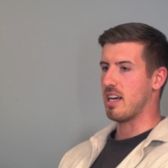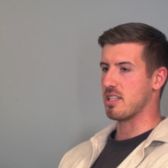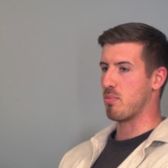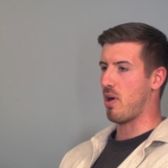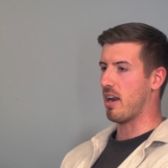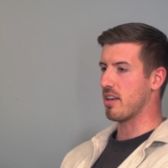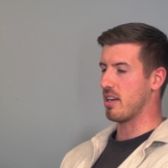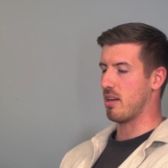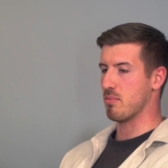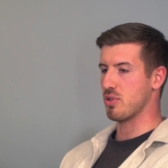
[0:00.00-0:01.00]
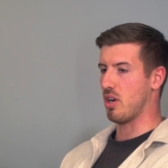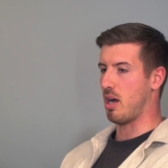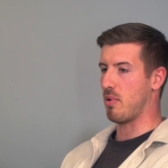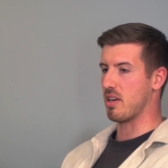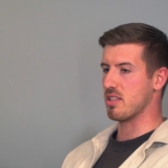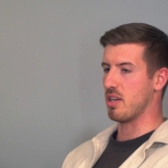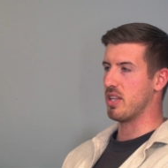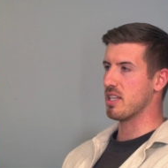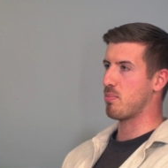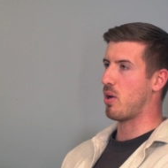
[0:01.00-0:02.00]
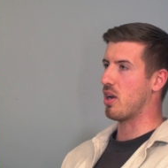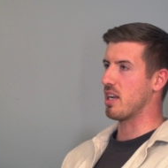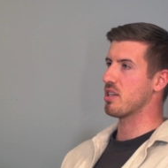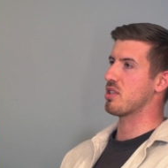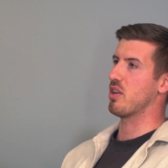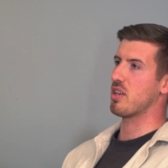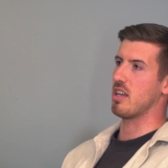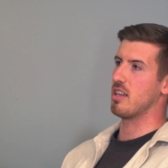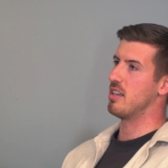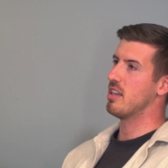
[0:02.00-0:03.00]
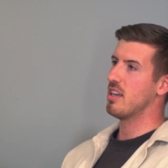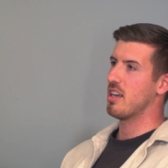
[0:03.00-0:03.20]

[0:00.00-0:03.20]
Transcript: as a brand, and I'm sure a lot of brands do, this polished looking